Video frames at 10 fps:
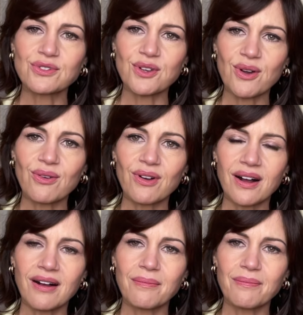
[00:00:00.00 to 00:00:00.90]
So.
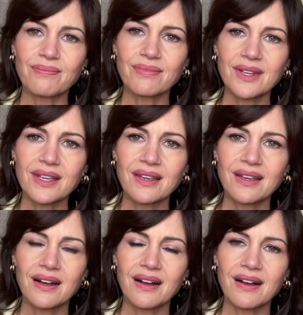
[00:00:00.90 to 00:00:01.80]
Um,
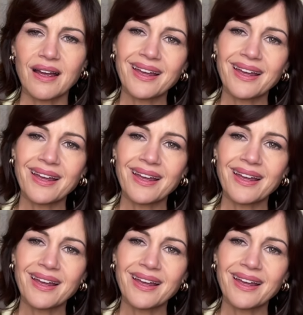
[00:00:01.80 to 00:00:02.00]
uh,